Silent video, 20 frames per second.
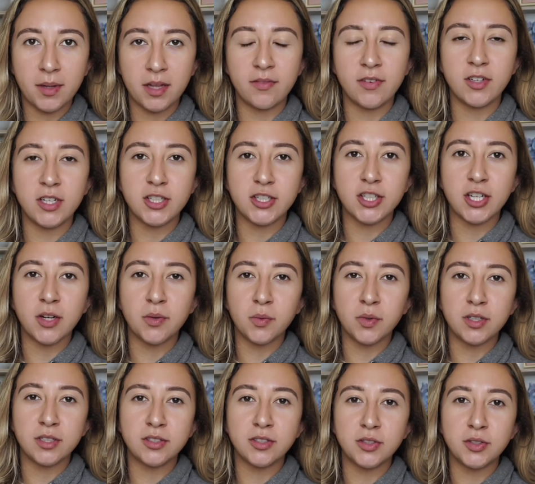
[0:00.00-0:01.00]
foundation, I
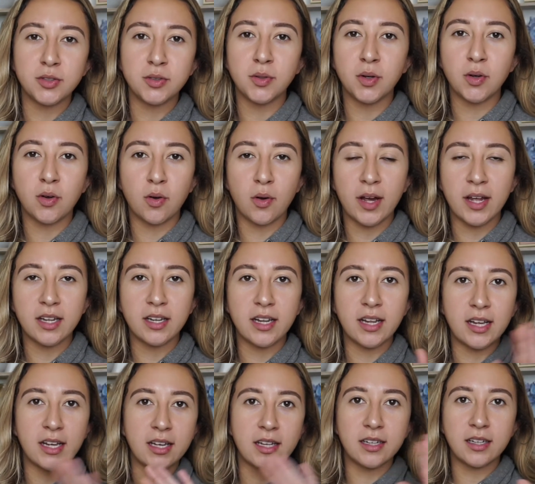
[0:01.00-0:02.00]
wanted to go ahead
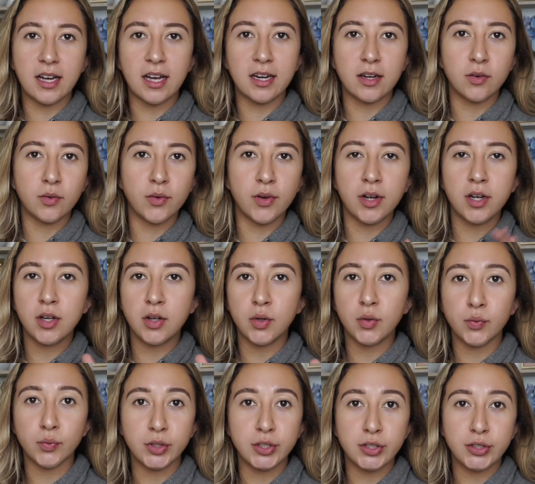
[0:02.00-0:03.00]
and kind of
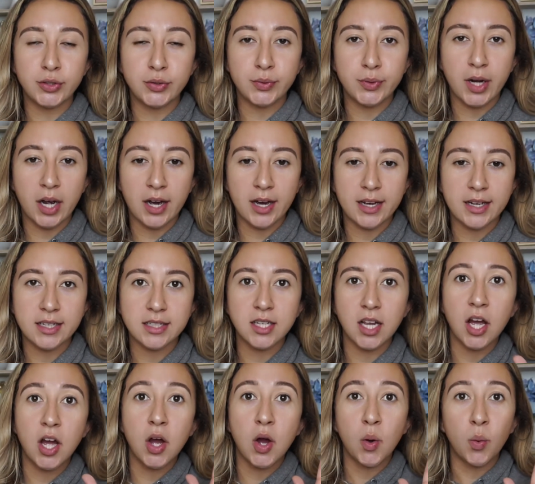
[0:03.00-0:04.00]
read to you guys
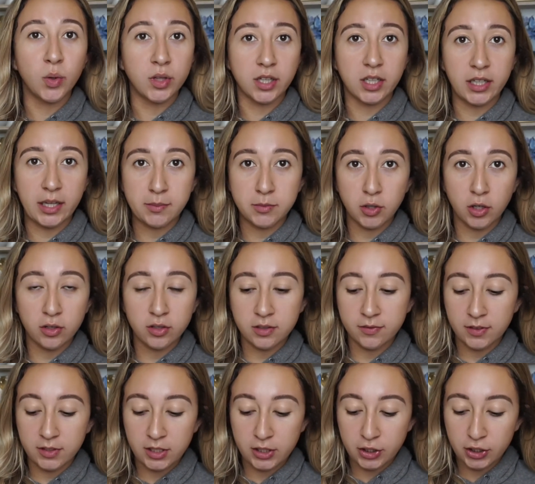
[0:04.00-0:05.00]
what the claims are on this
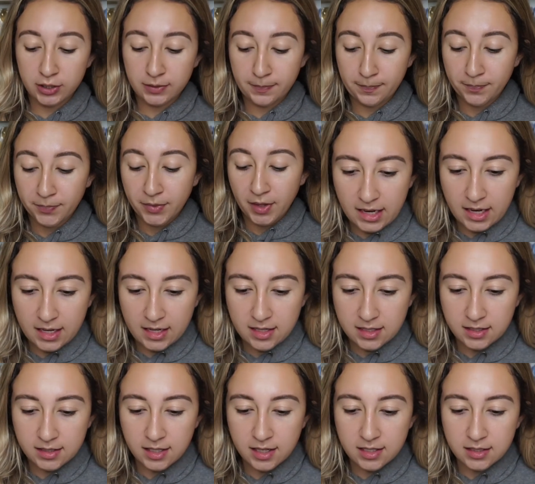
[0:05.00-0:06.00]
foundation. And it
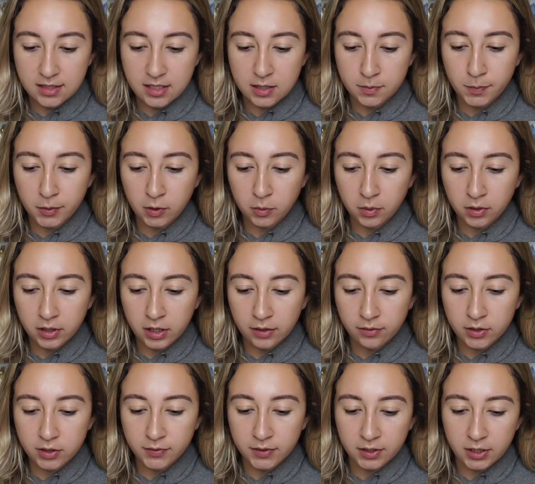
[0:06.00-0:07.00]
says, this buildable
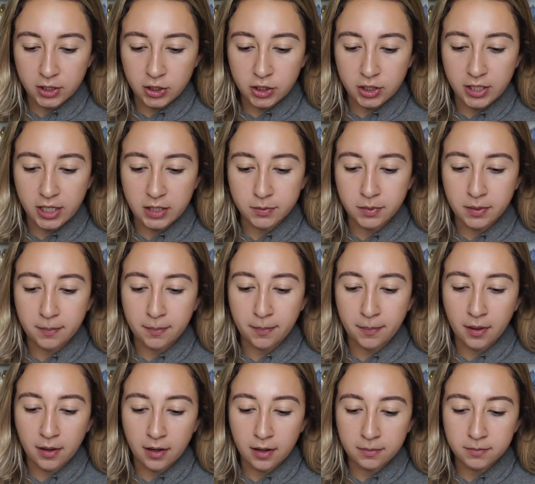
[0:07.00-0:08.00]
coverage foundation has been
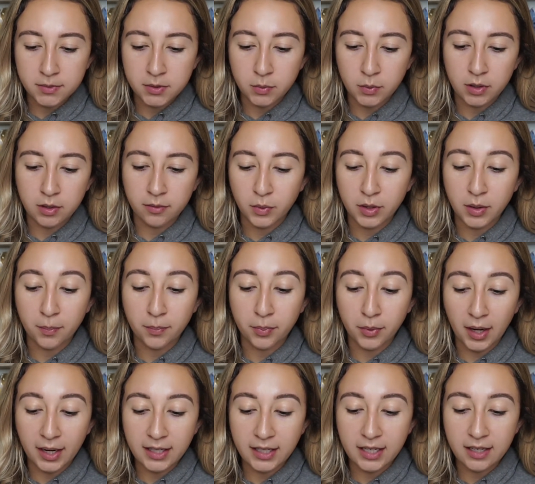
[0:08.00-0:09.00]
pumped with
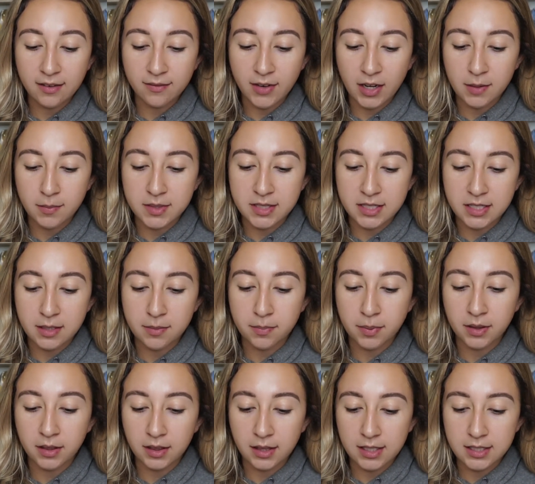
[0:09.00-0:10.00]
brightening vitamin C
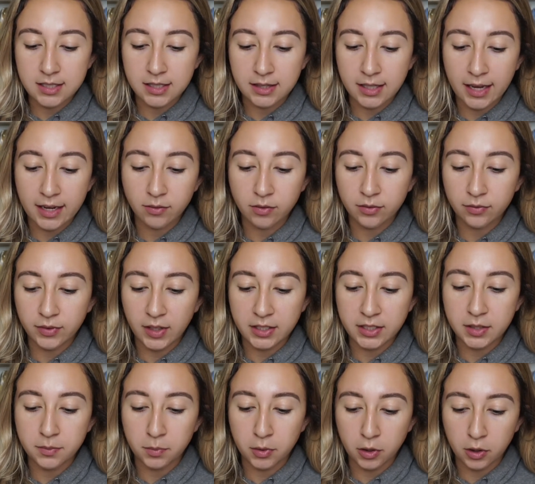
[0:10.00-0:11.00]
plus light
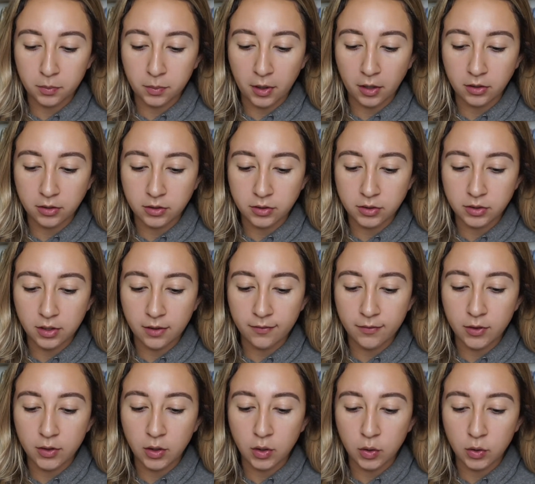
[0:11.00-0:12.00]
reflecting pearl particles for
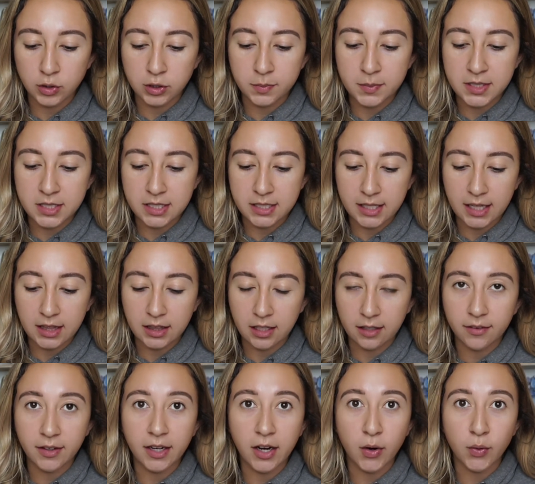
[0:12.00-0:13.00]
the ultimate skin
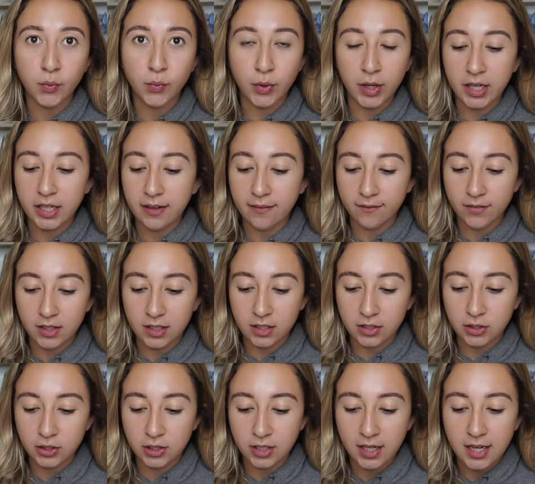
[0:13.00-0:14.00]
loving radiant
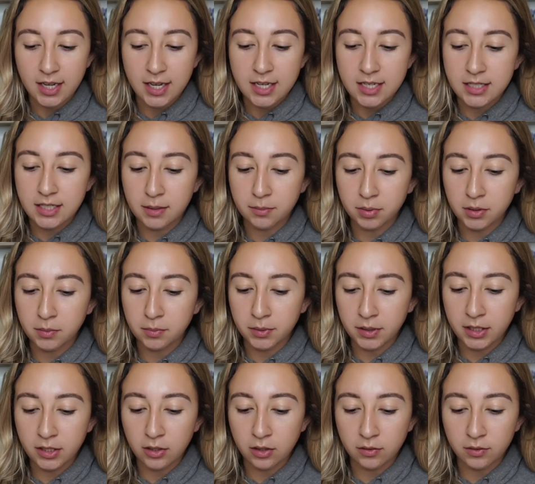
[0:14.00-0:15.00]
finish. Simply
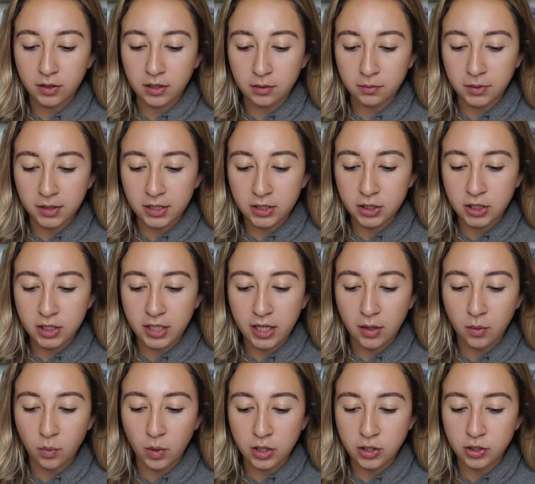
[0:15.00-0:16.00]
blend over the complexion and
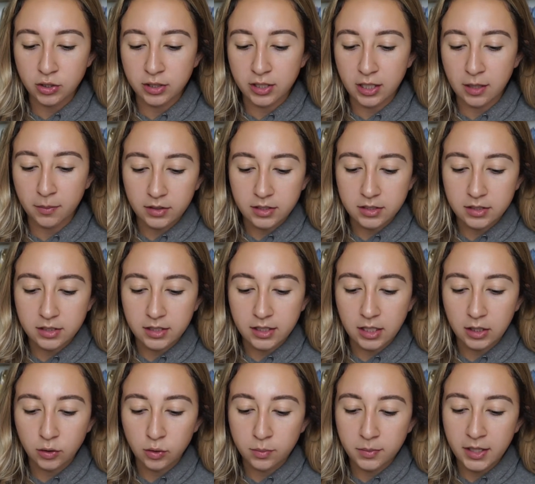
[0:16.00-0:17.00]
watch your skin endlessly
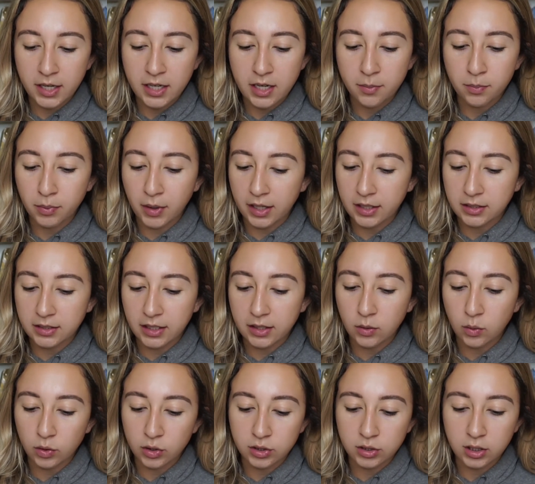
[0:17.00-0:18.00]
illuminated, brightened, and
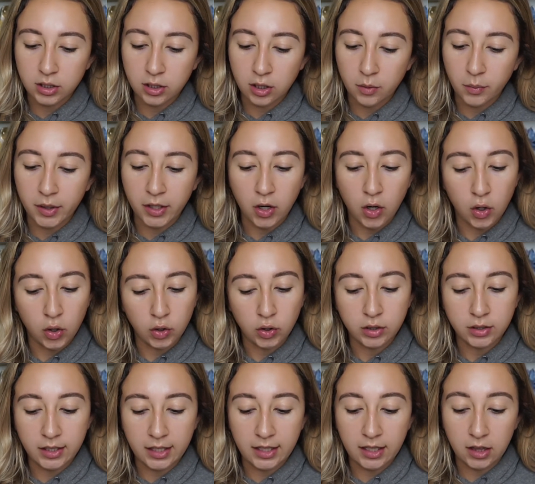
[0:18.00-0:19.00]
gorgeously glowing all
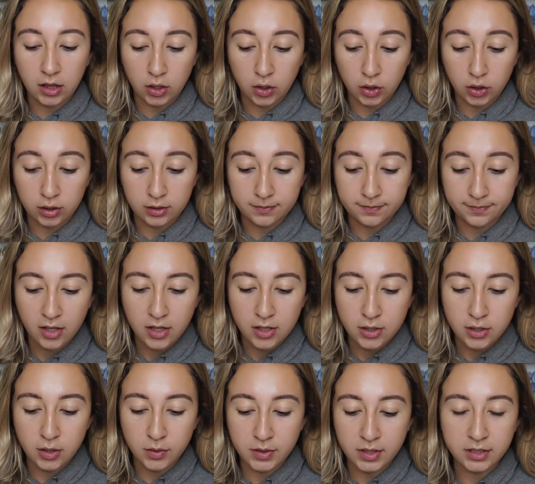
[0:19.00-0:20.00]
day long.
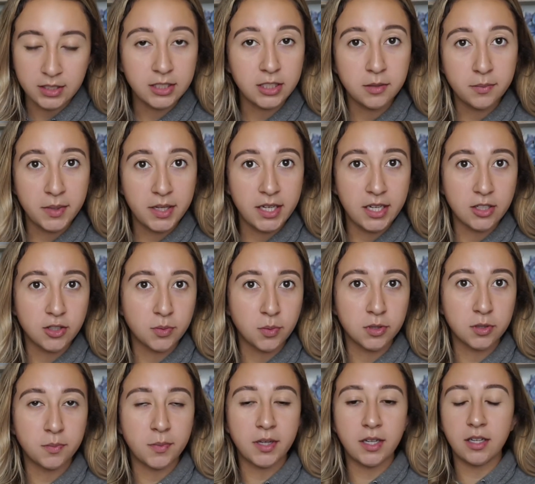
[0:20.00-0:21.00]
So it sounds like to me it's supposed
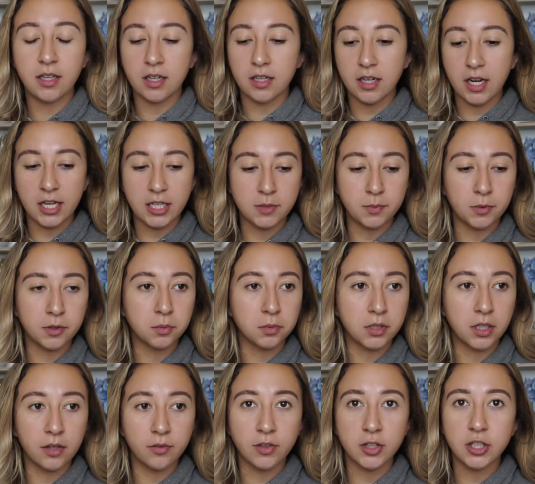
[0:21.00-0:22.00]
to be a nice buildable
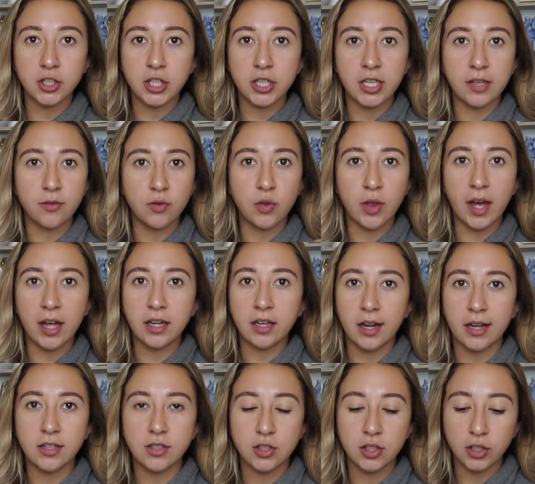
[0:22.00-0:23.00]
coverage and give you that
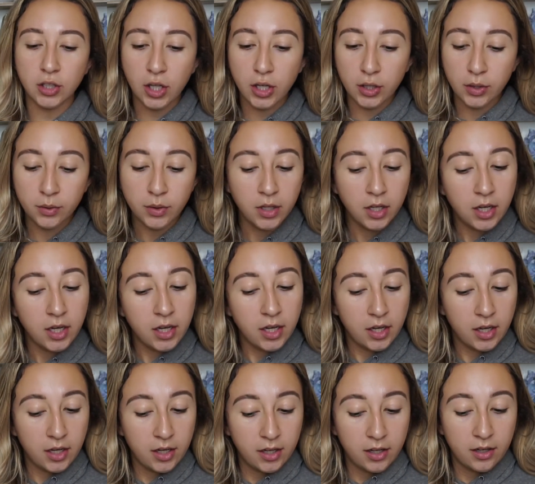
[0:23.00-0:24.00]
nice glow,
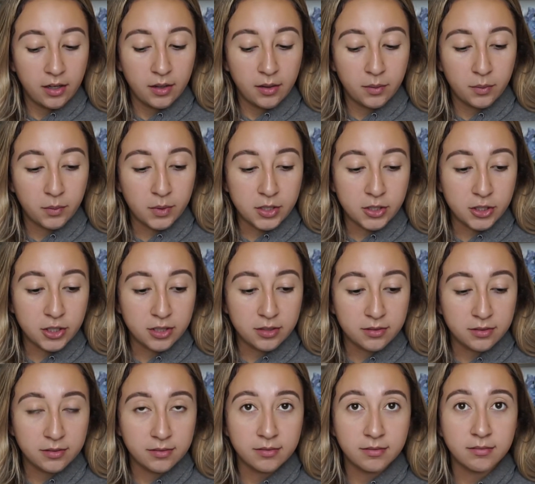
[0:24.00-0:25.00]
which
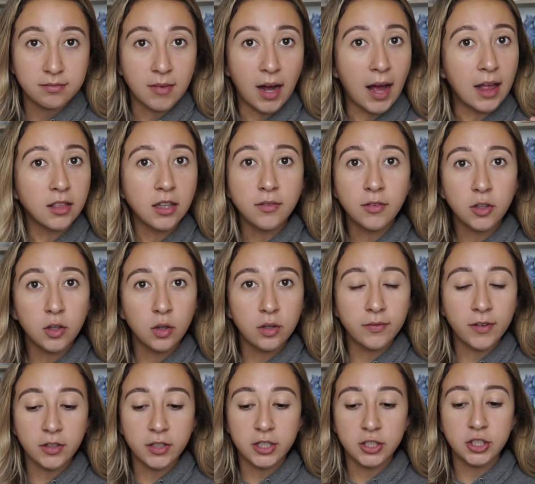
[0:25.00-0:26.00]
I love a glowy
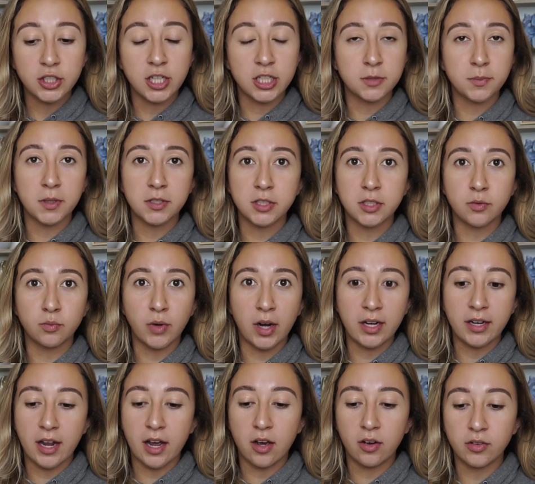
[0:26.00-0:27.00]
foundation, especially right
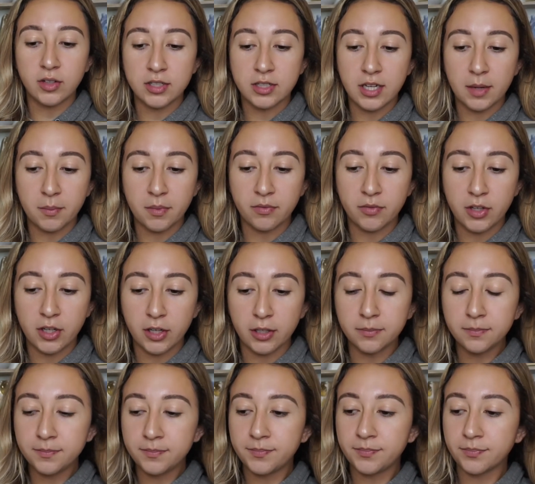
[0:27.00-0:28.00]
now this time of year,
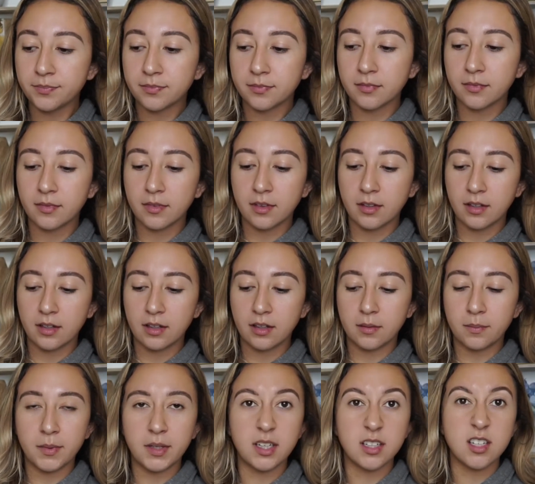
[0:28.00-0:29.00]

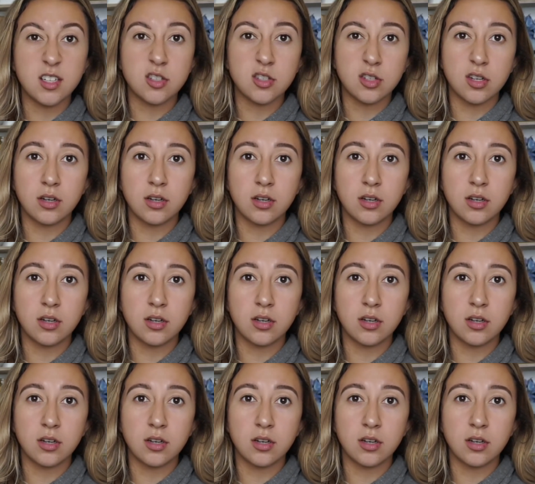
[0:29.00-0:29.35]
because it's